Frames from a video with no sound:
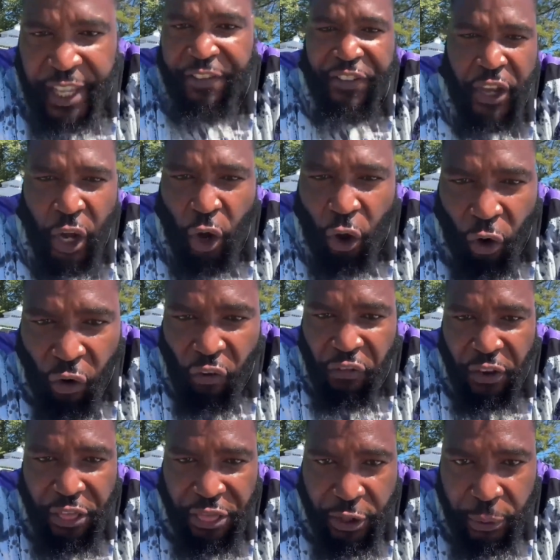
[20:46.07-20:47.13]
If you're
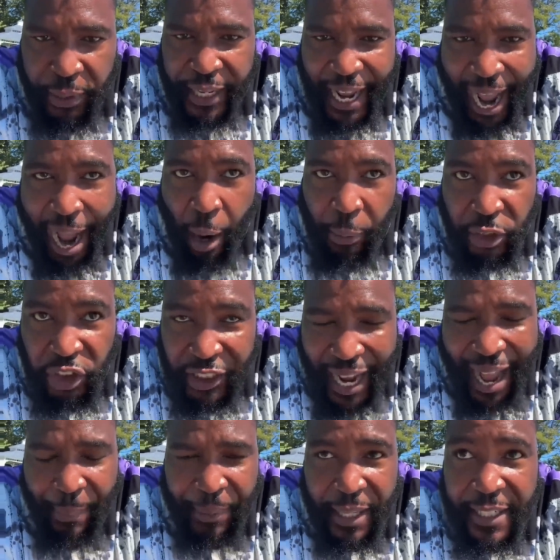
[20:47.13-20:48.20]
over 30, our
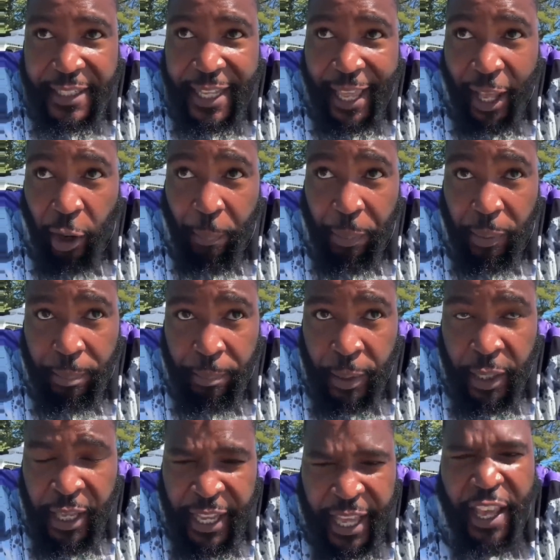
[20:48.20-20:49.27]
job is to help them.
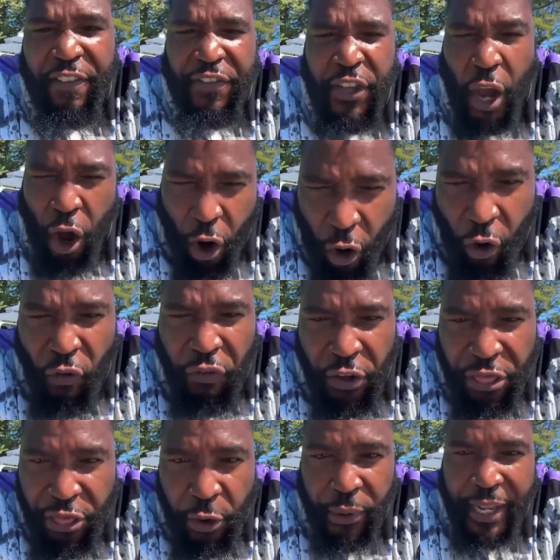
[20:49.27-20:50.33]
If you're
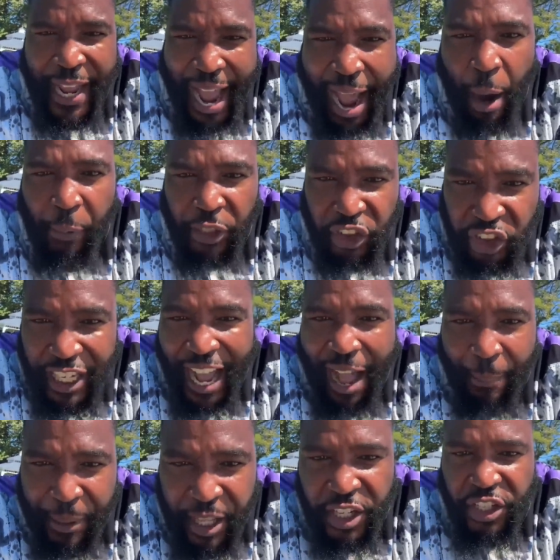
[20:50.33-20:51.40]
over 30, our
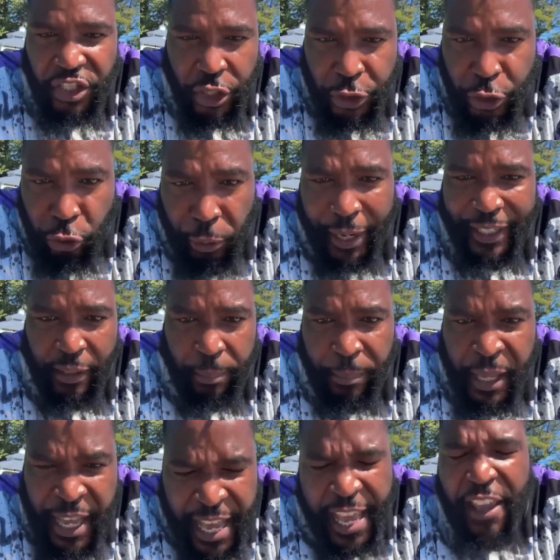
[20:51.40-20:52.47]
job is to train
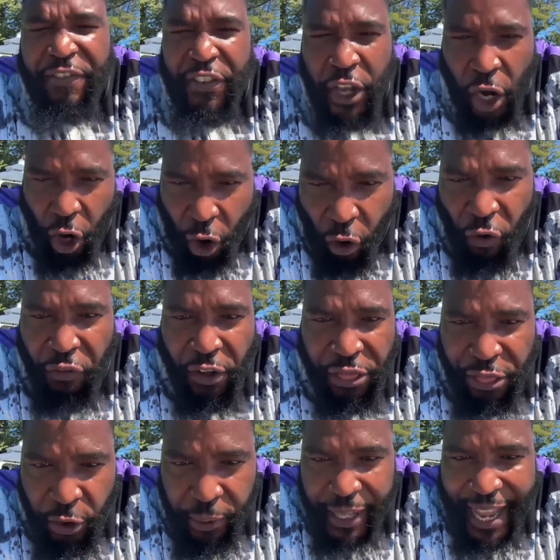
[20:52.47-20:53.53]
them. If you're
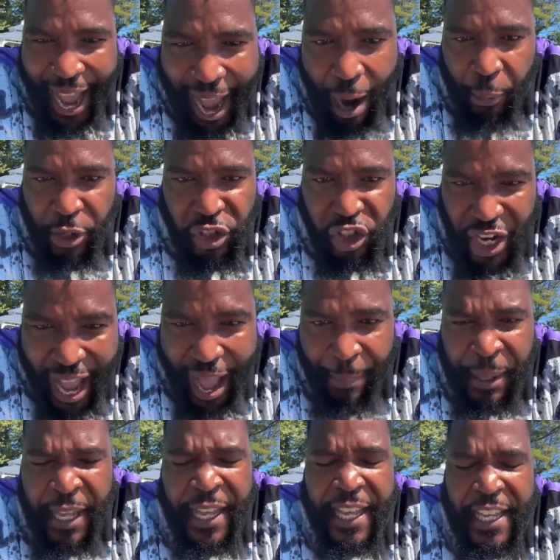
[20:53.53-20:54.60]
over 30, our
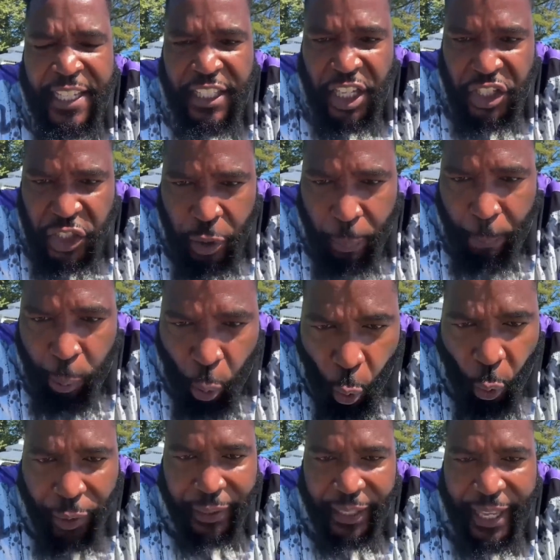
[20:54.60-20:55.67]
job is to
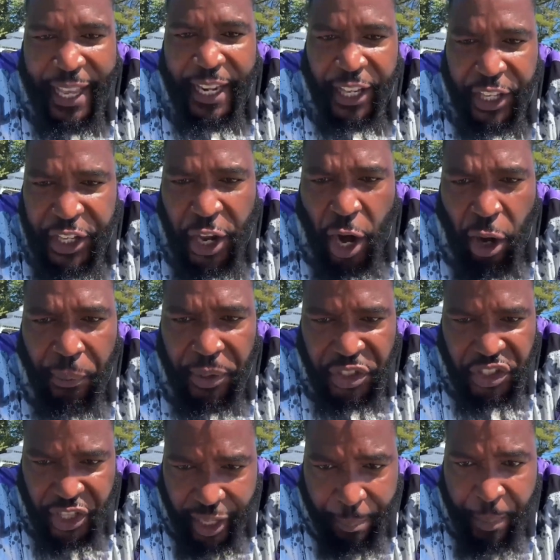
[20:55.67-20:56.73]
support and
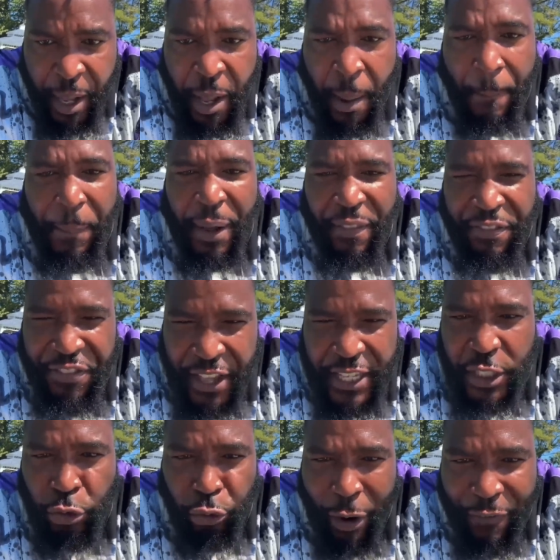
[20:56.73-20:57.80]
encourage them. But
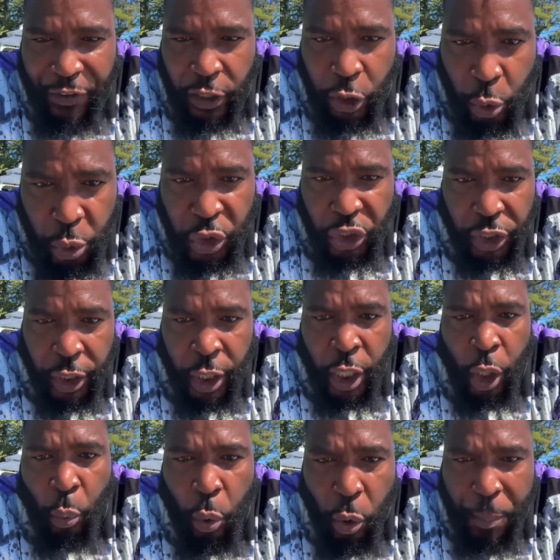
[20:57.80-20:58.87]
this revolution
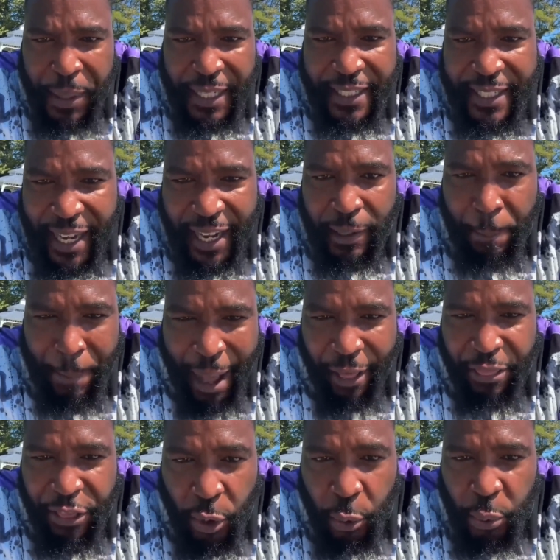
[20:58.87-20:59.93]
will be done
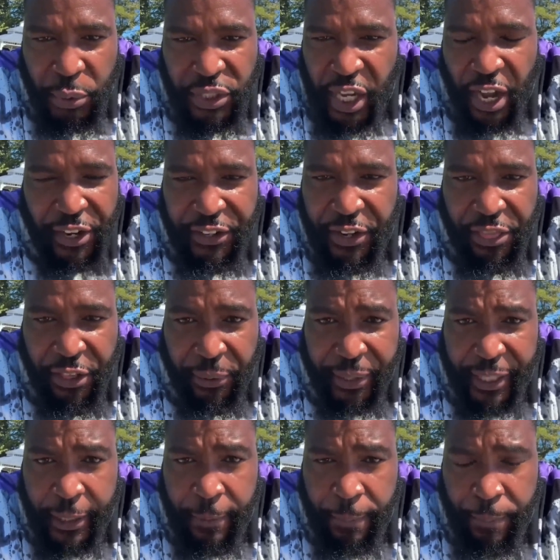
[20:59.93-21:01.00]
by those under
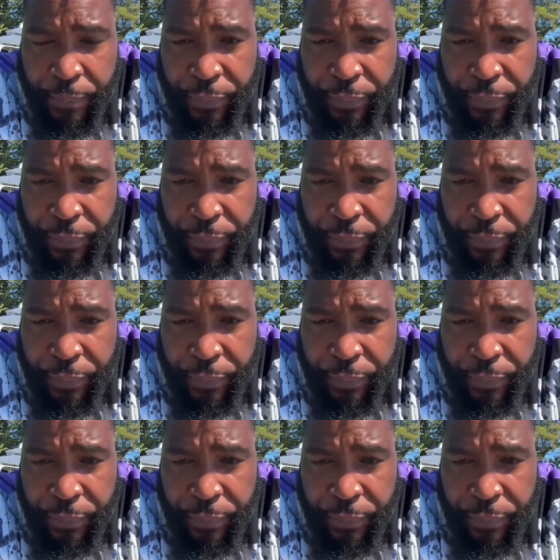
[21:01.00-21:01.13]
30.